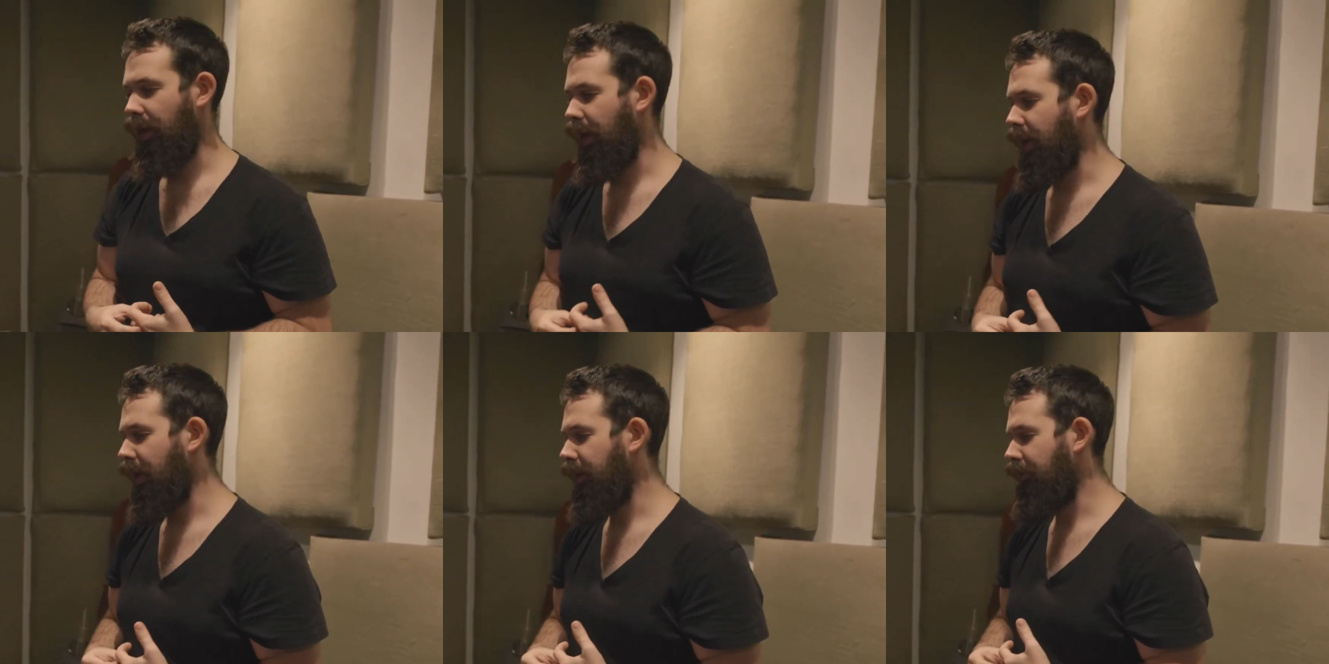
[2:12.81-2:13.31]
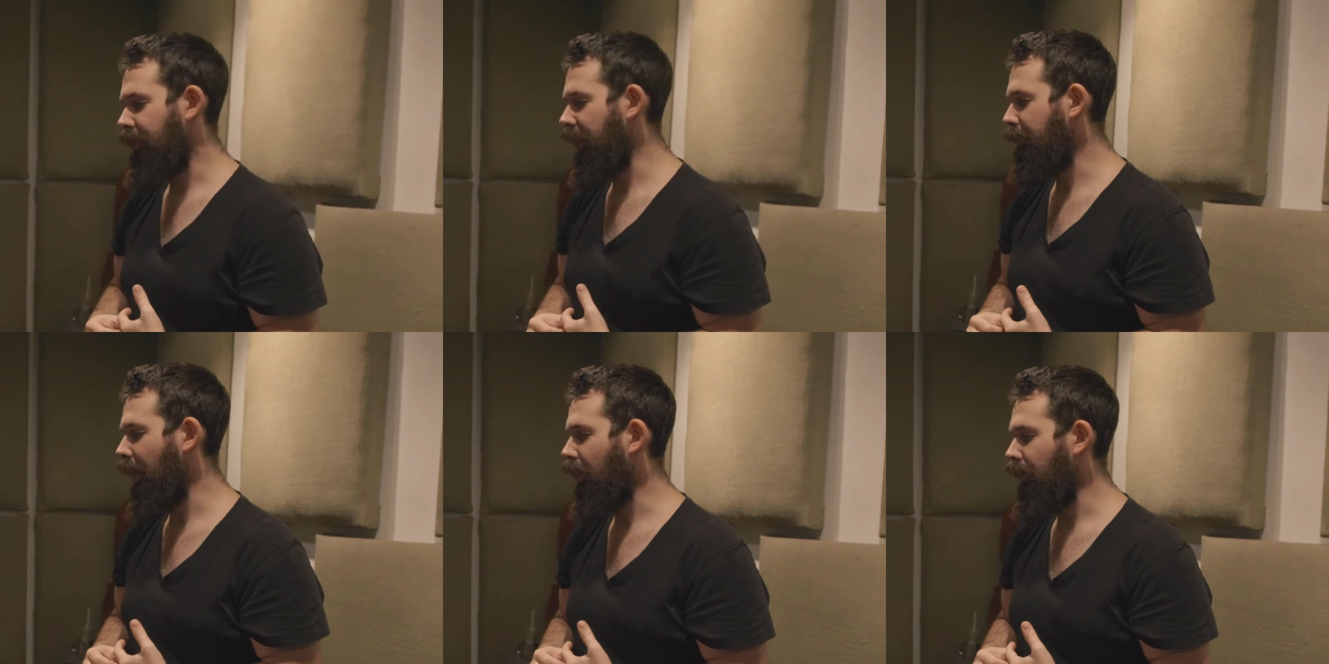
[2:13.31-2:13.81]
and
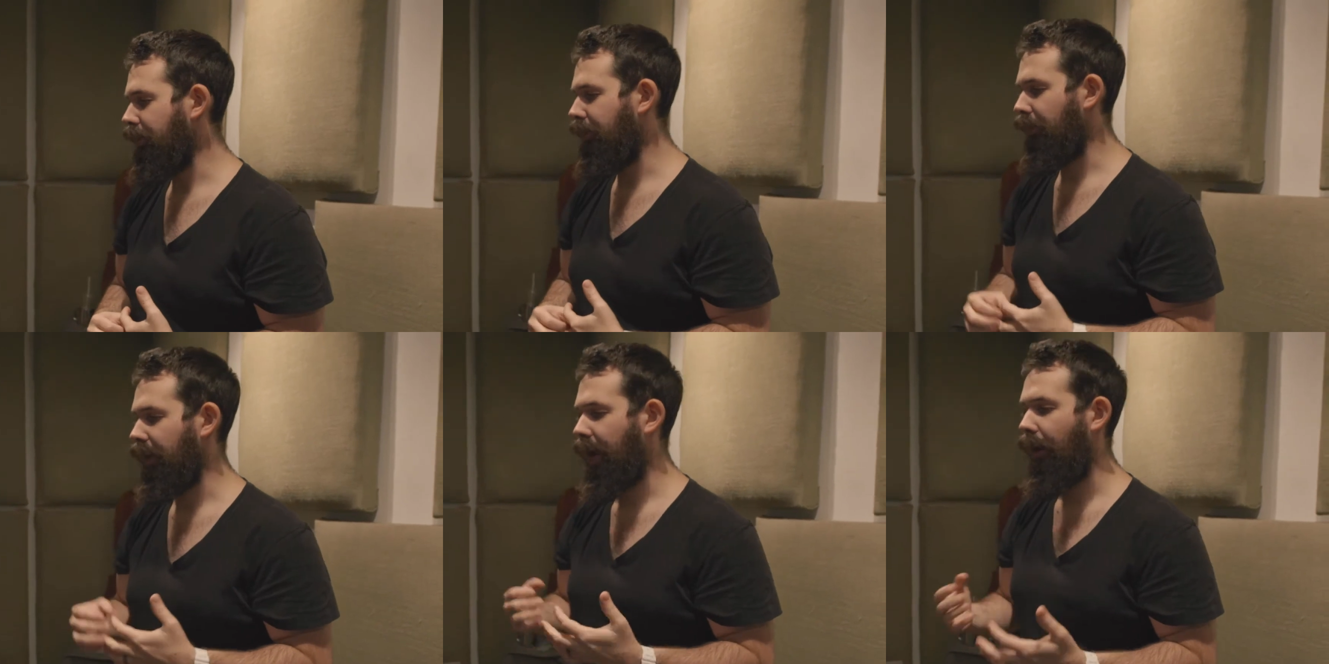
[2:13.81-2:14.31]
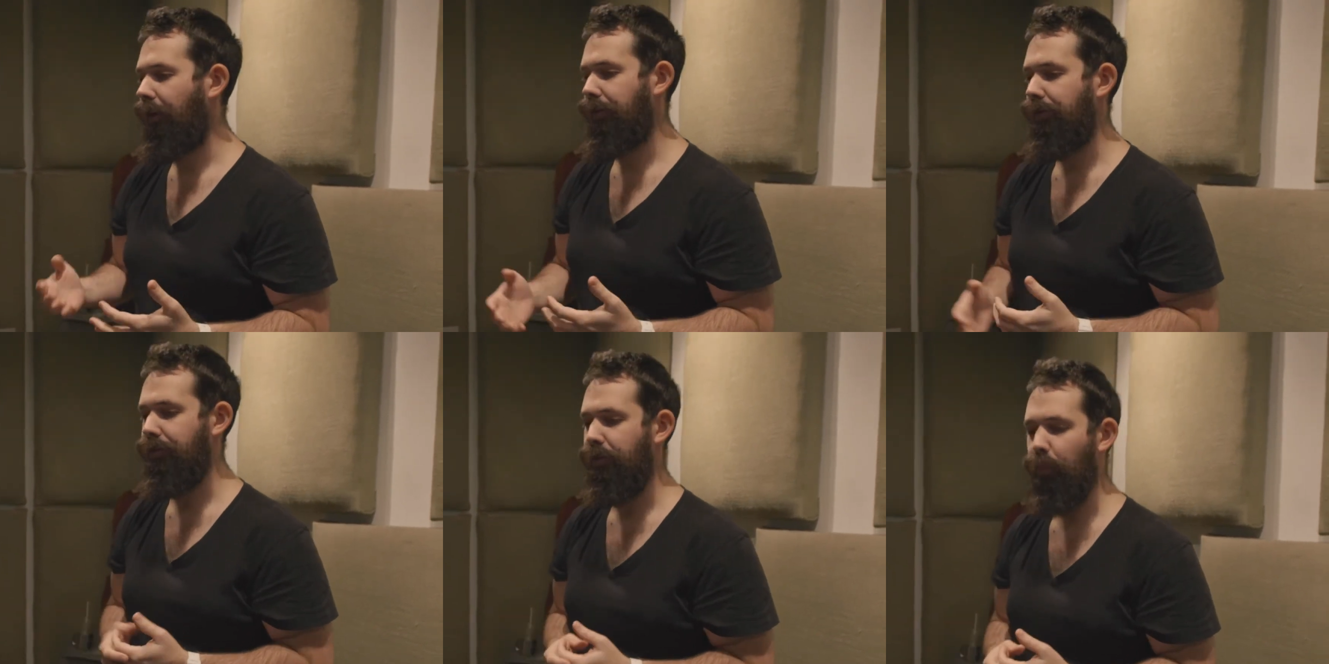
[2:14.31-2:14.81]
think about all the different
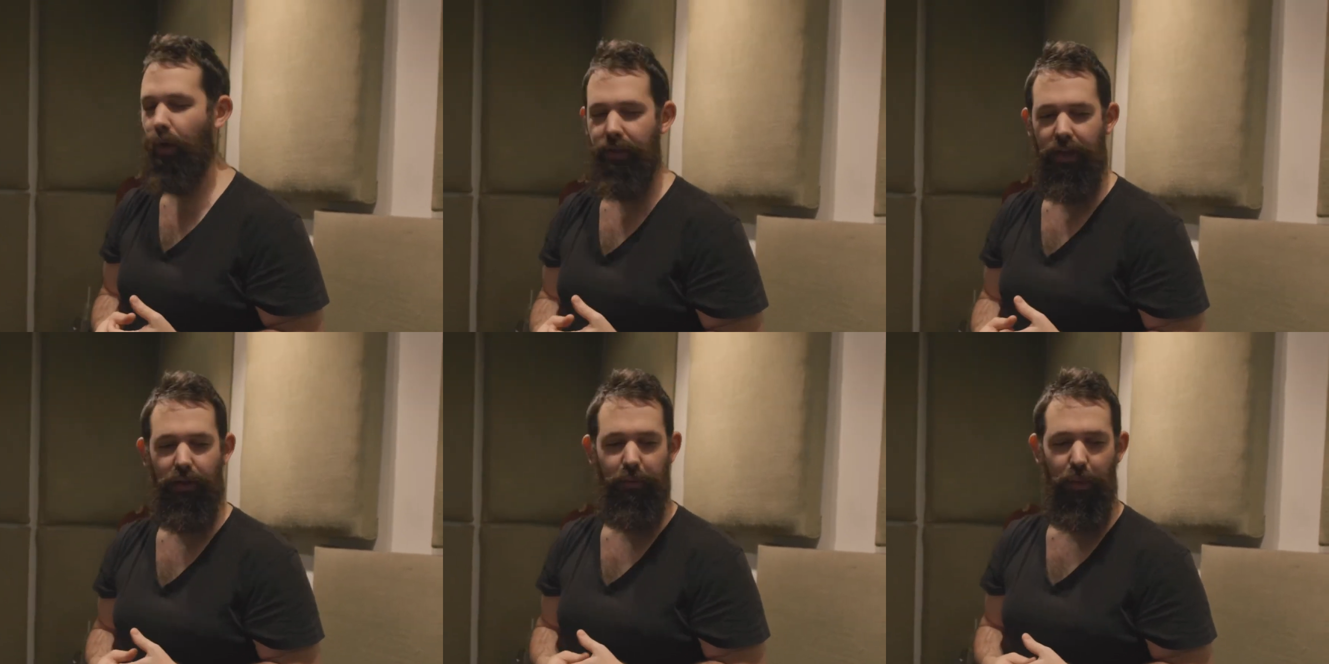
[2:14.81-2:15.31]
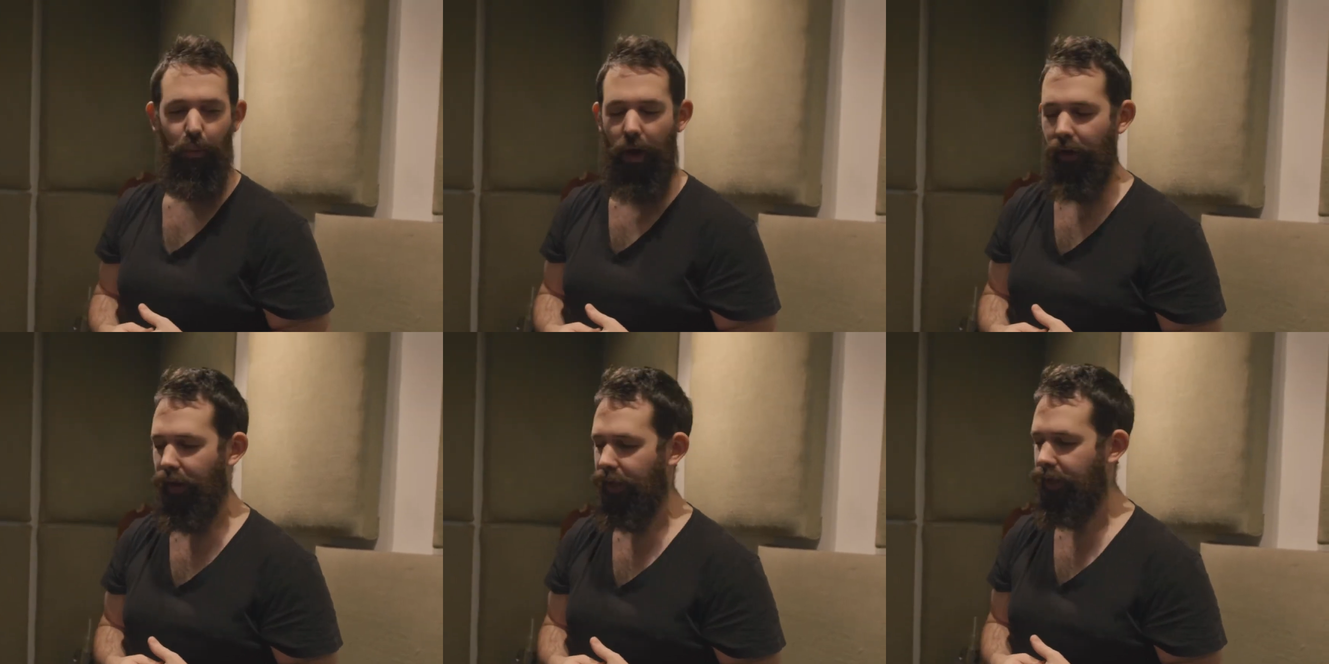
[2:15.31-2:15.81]
characters and what they could be
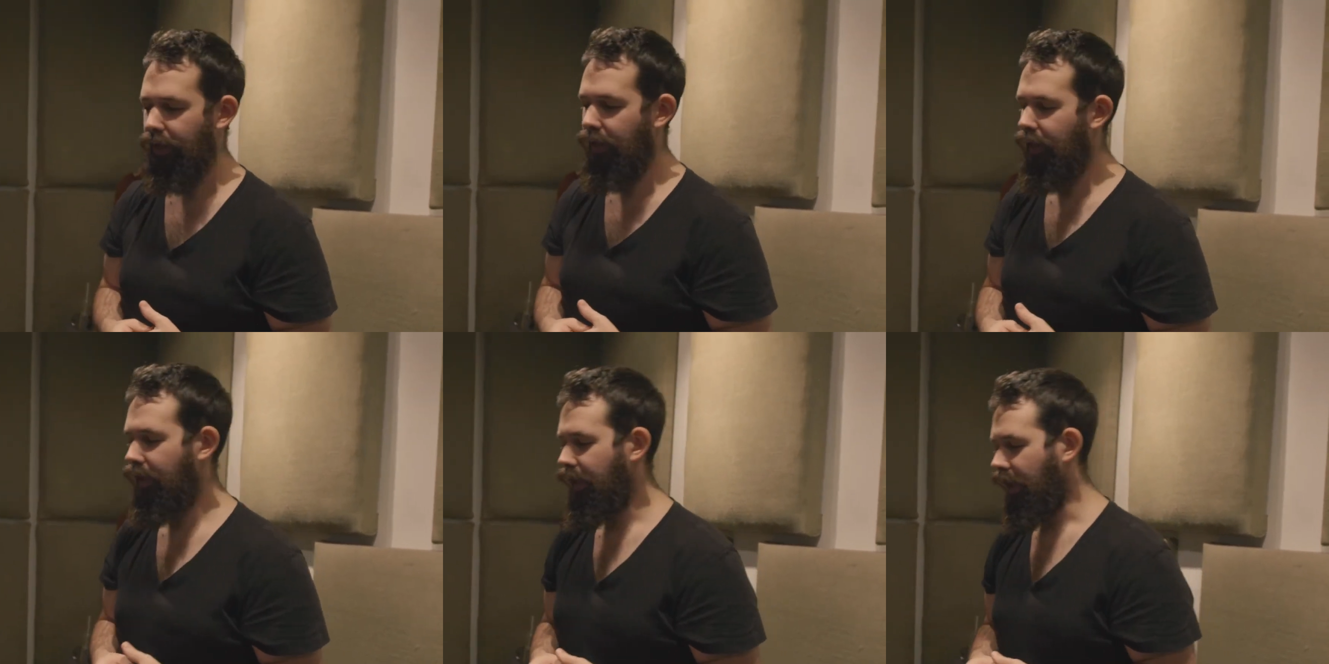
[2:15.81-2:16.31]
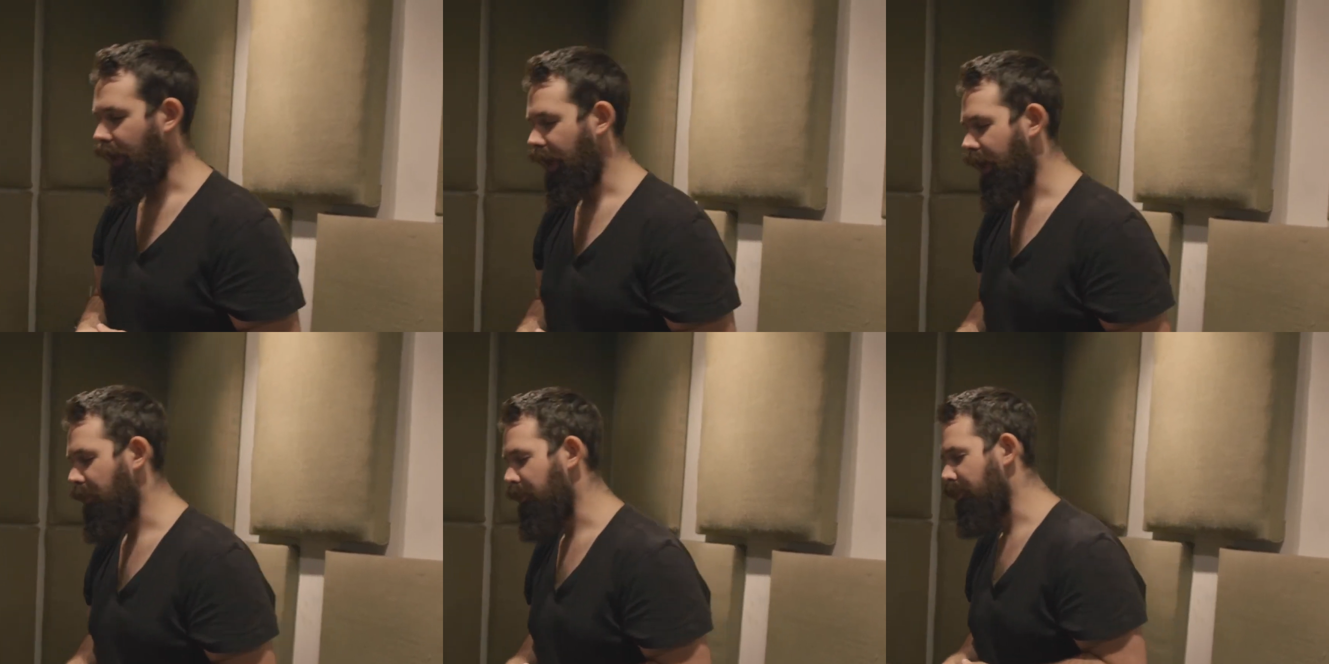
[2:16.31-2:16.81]
wearing.
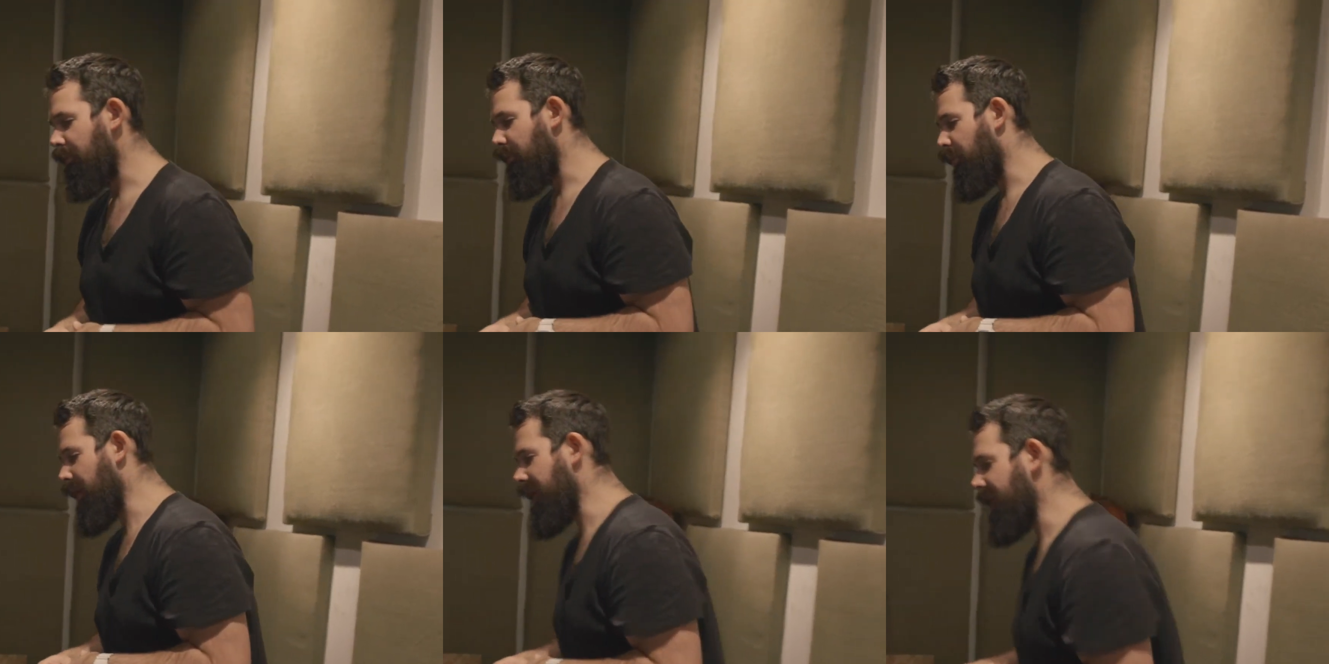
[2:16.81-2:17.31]
We